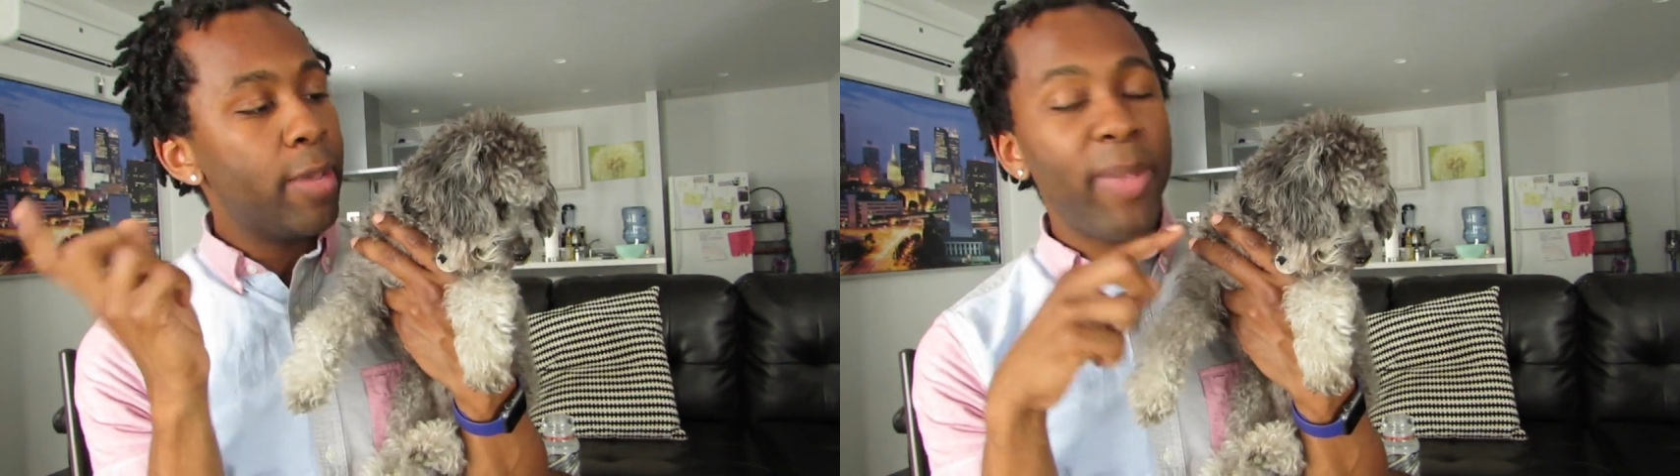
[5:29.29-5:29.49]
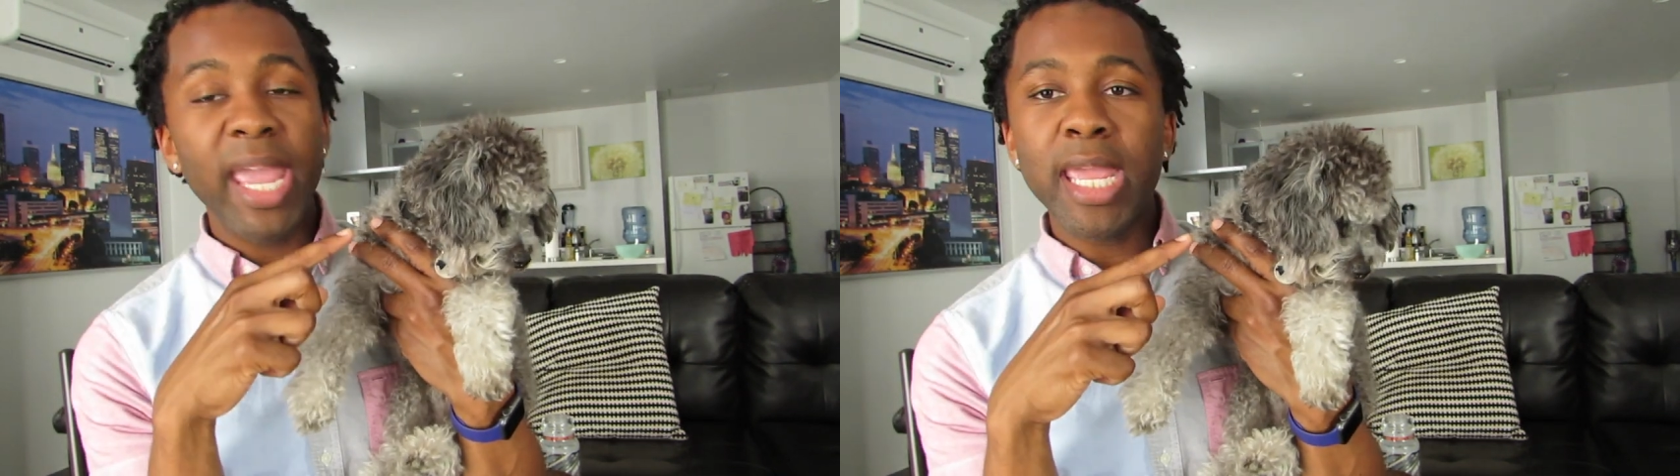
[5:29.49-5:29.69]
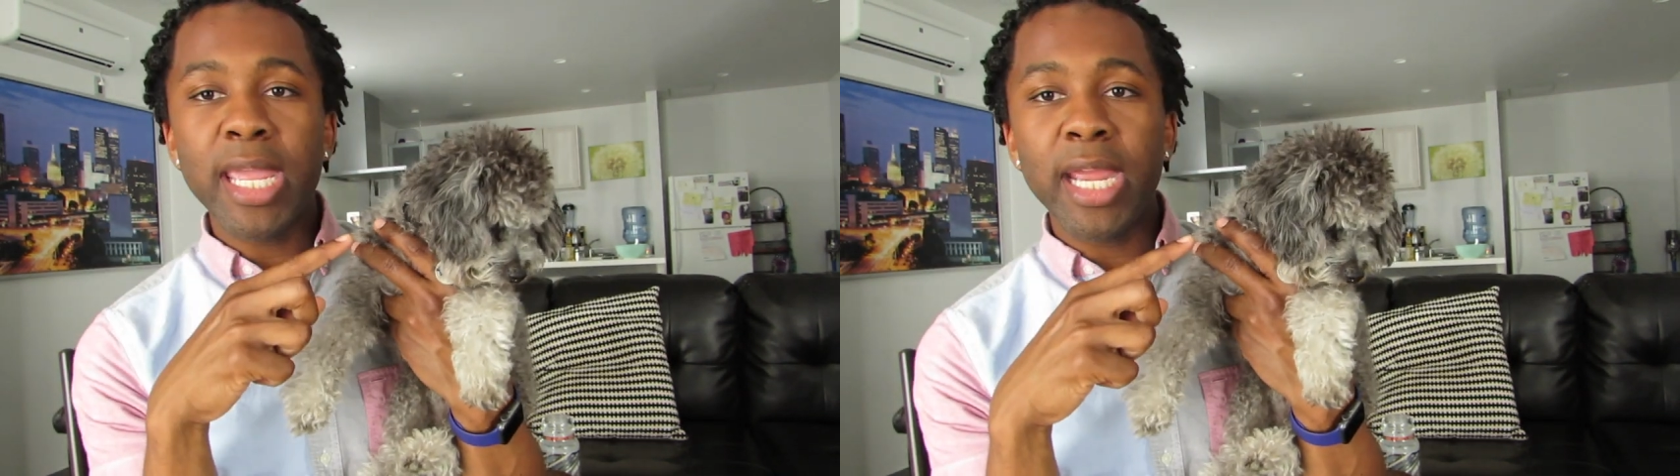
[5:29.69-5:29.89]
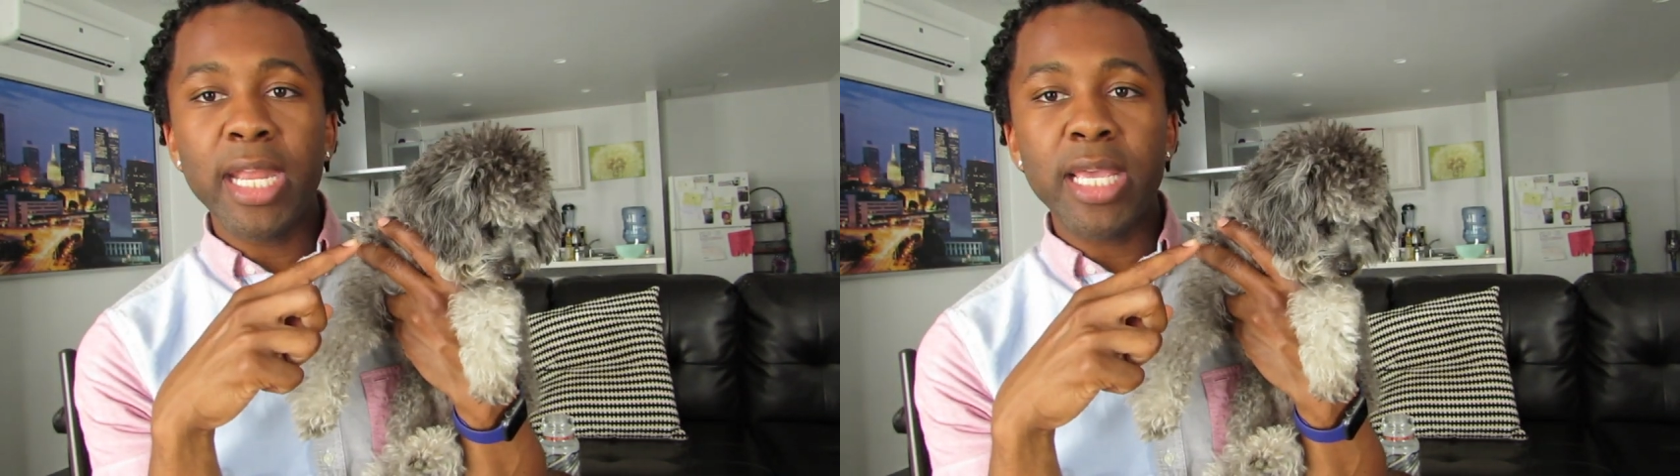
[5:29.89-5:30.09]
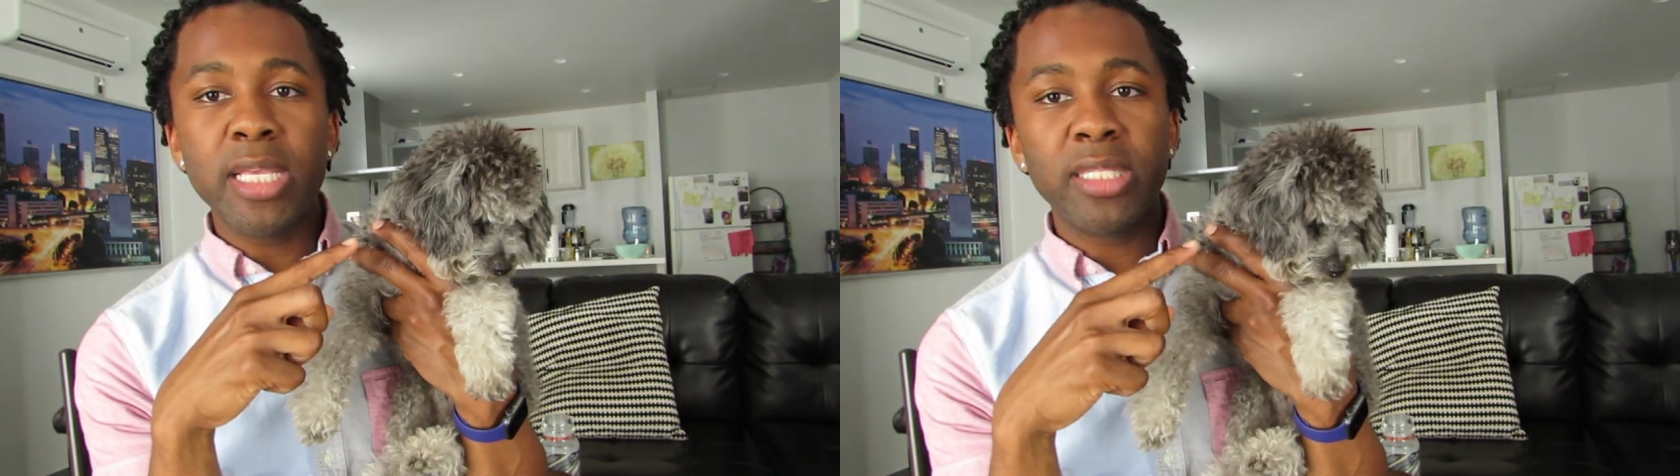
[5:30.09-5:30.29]
Peyton
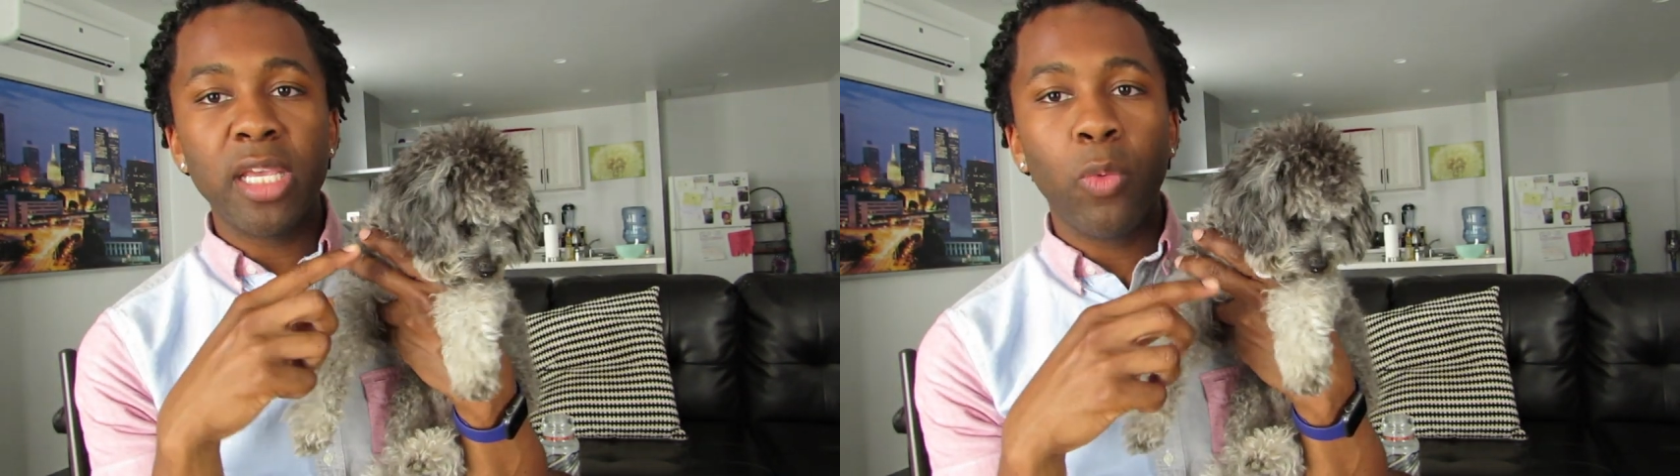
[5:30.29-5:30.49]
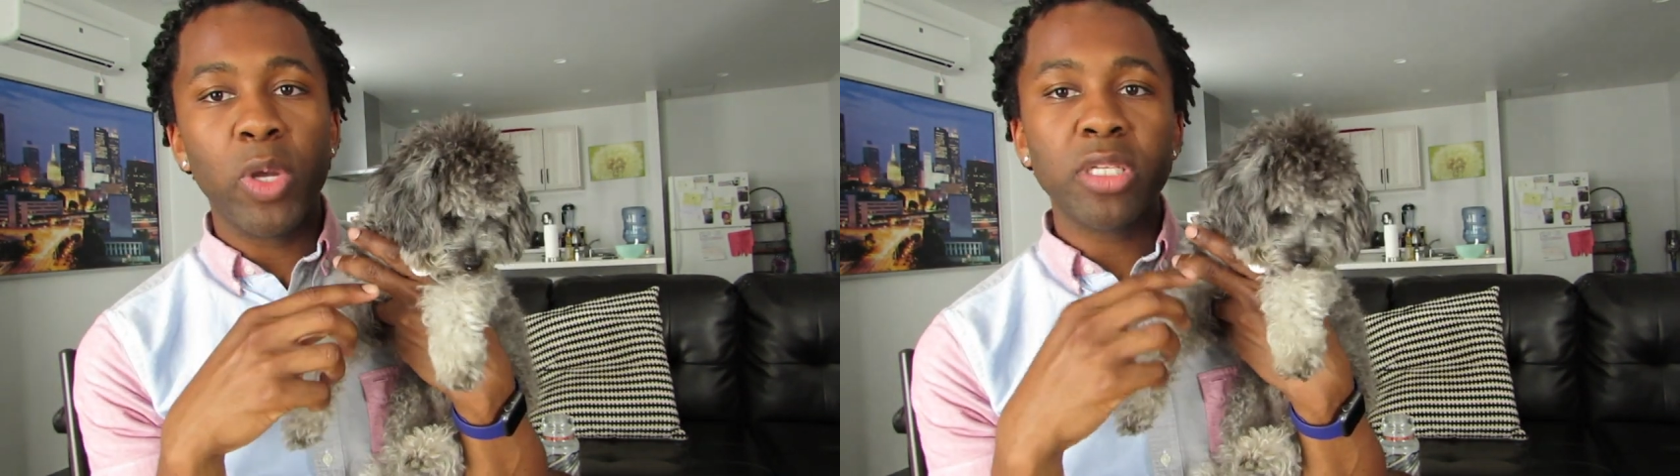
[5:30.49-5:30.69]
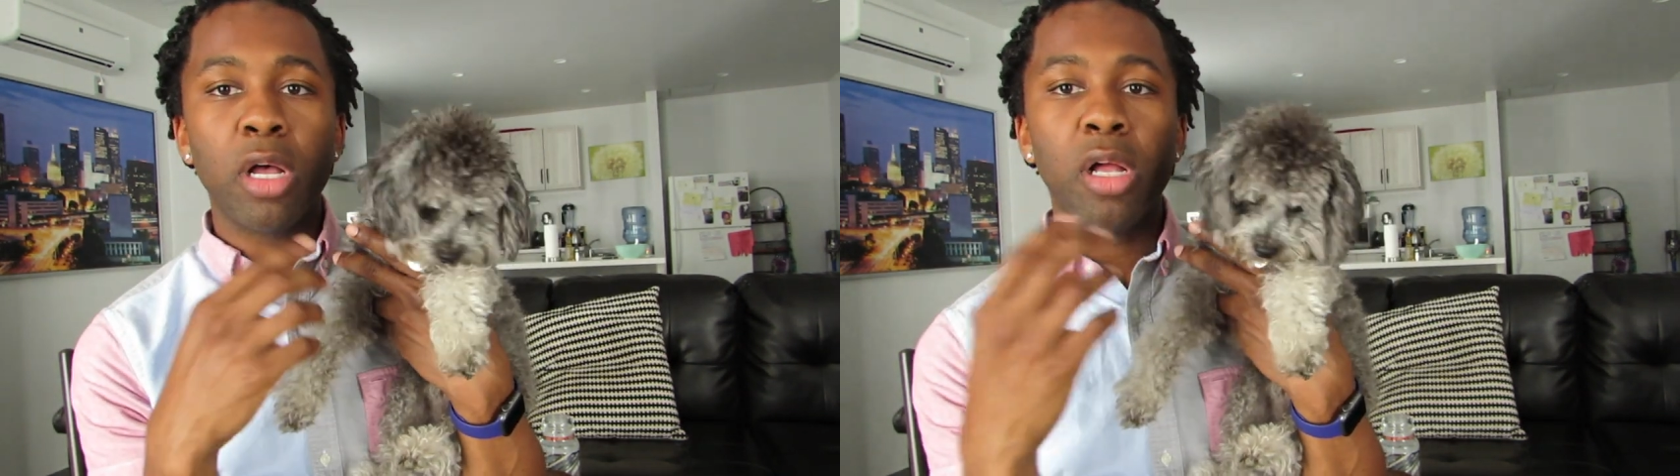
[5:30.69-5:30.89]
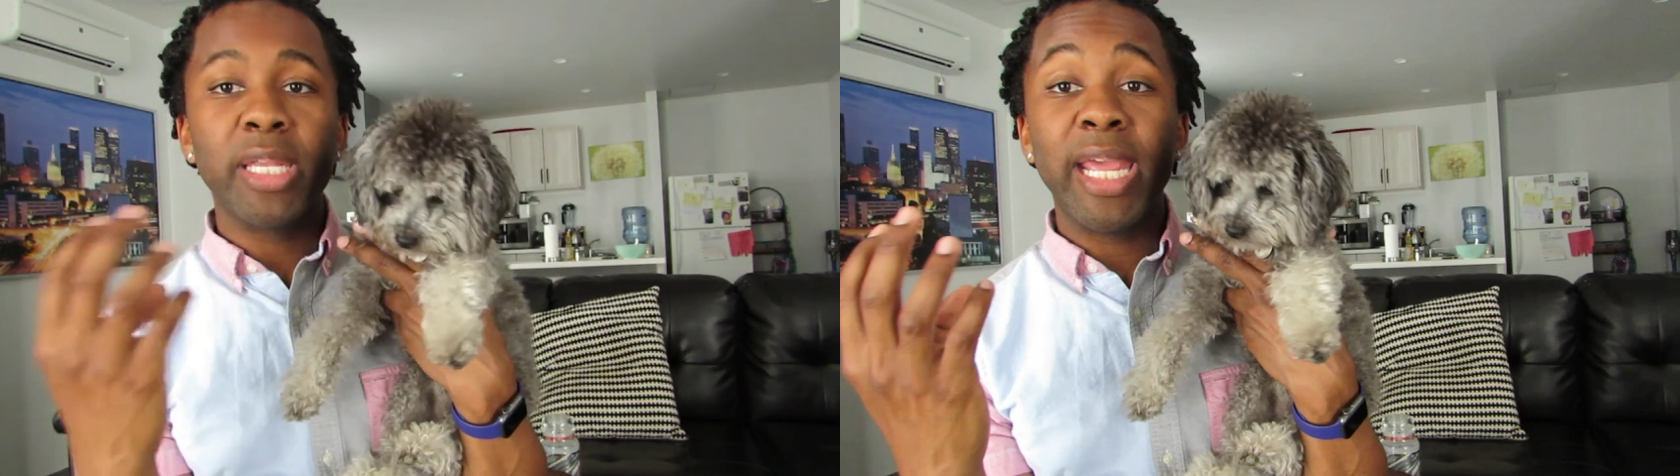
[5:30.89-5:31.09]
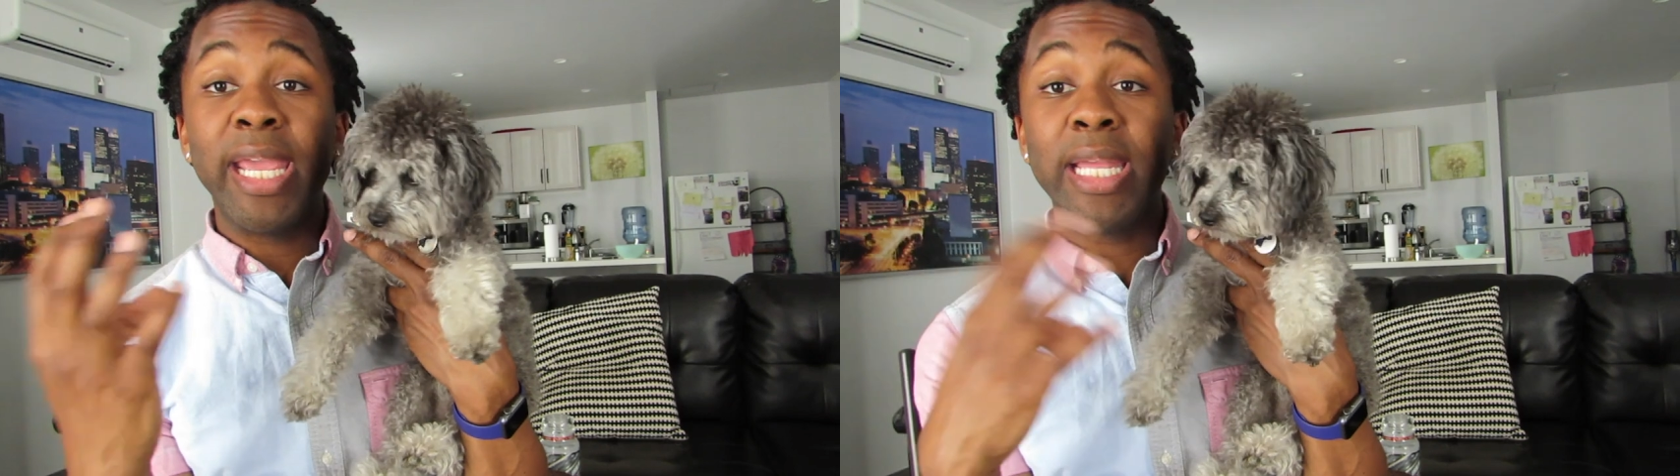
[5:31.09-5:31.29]
is in what's
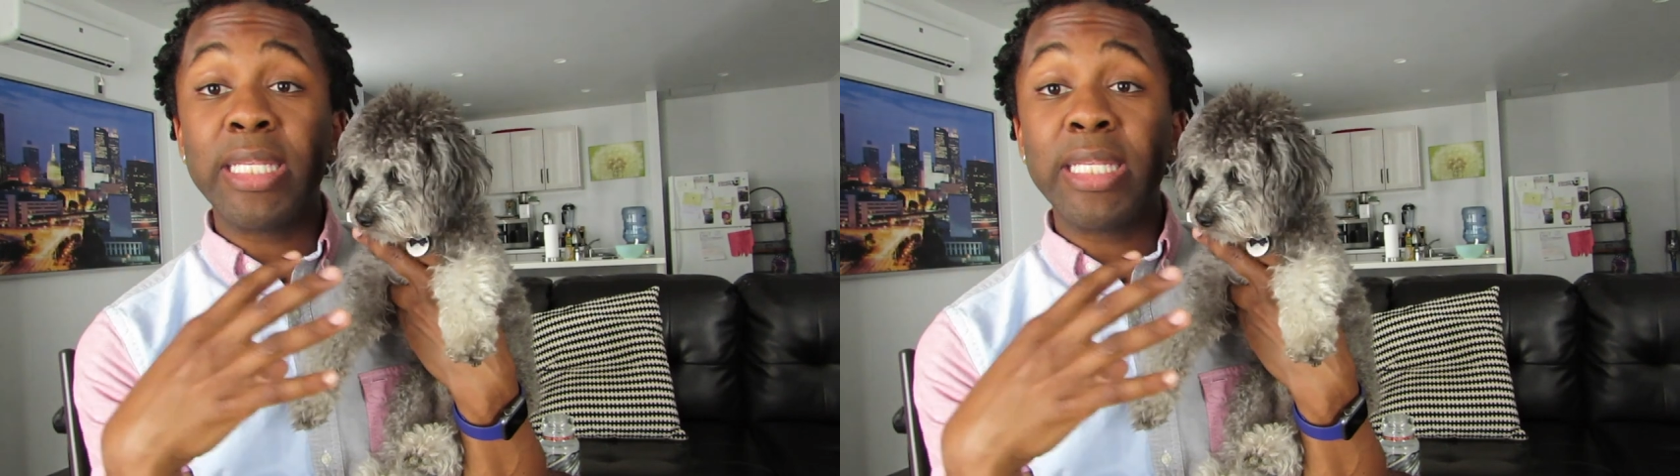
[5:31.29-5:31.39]
called a